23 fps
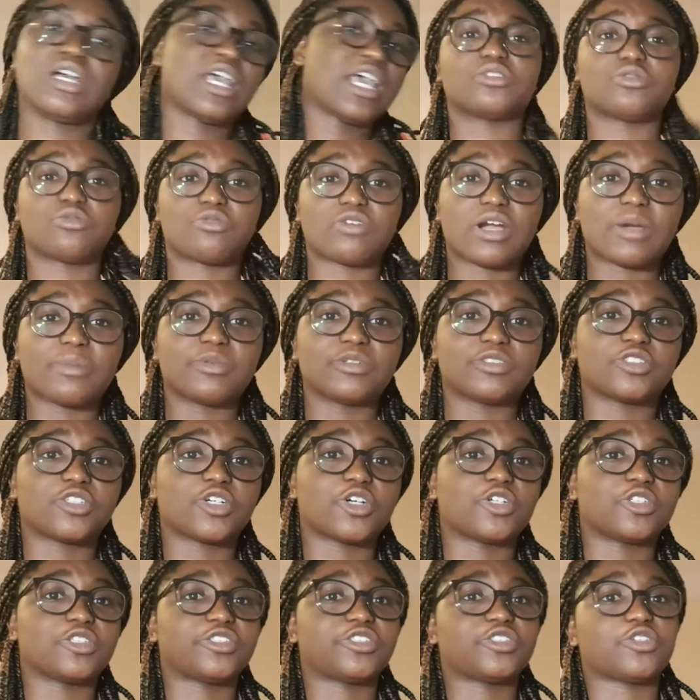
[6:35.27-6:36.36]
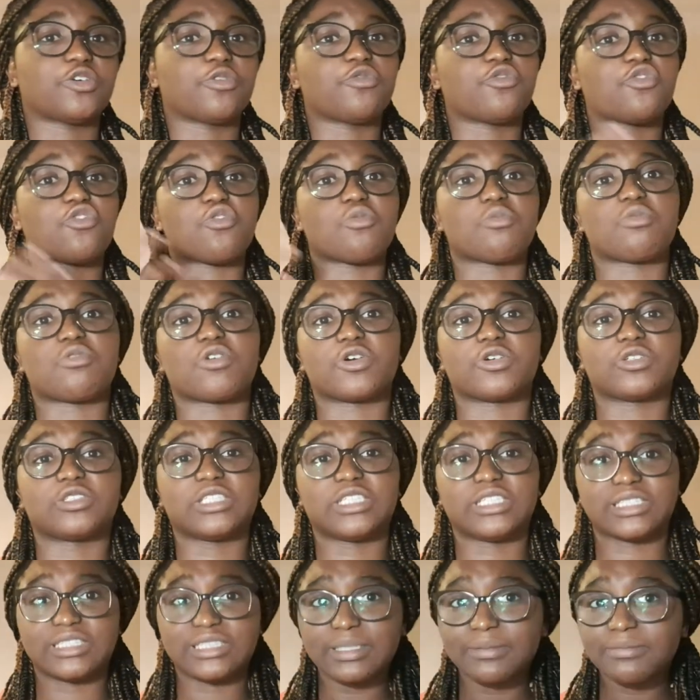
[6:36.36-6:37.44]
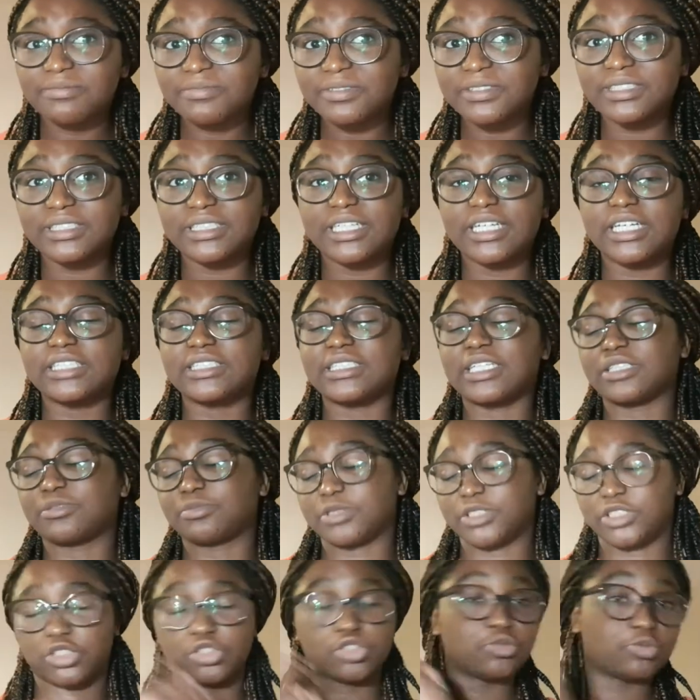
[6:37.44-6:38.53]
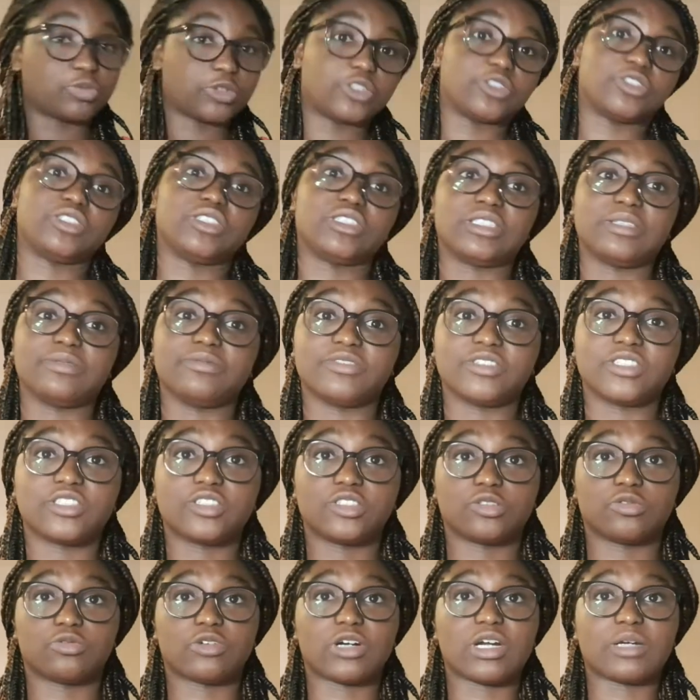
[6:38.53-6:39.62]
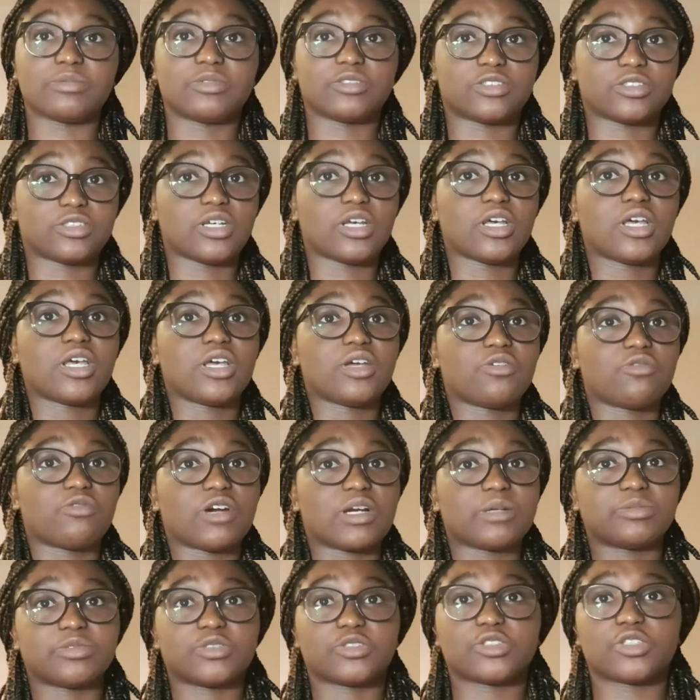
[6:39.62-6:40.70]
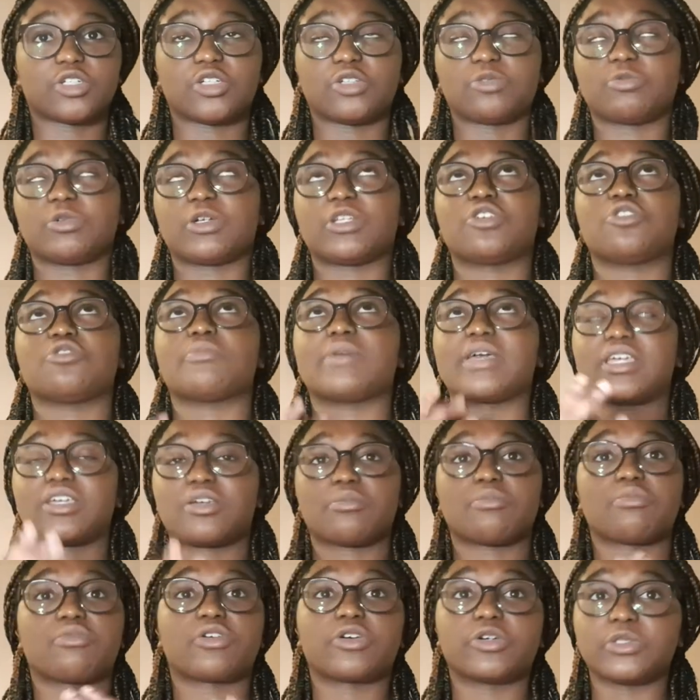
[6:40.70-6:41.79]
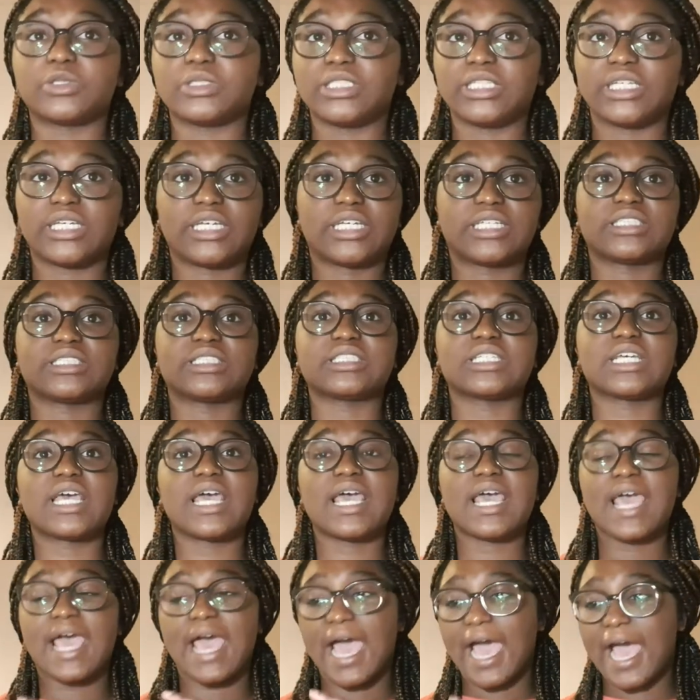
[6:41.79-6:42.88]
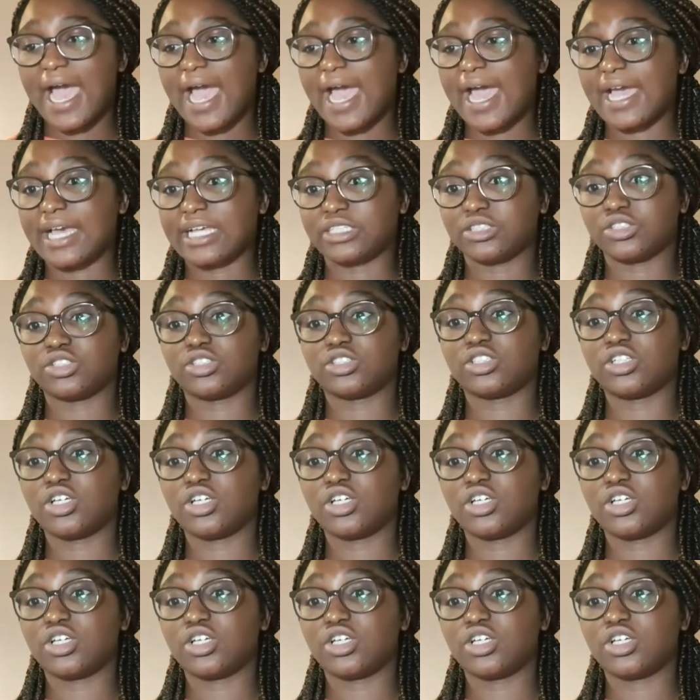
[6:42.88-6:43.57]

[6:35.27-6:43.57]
And the ribosome is known for protein synthesis. That's where you do protein synthesis in the ribosome when you're making proteins. And